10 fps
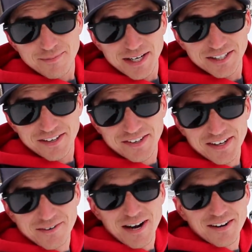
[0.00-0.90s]
Make sure to
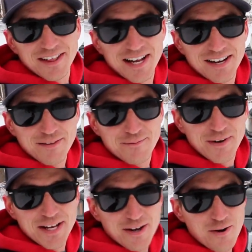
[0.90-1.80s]
stick around to the end of the
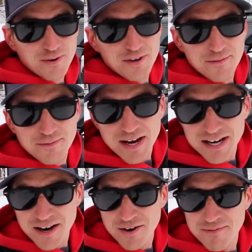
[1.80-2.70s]
video to
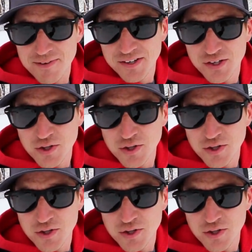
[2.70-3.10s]
find out if it's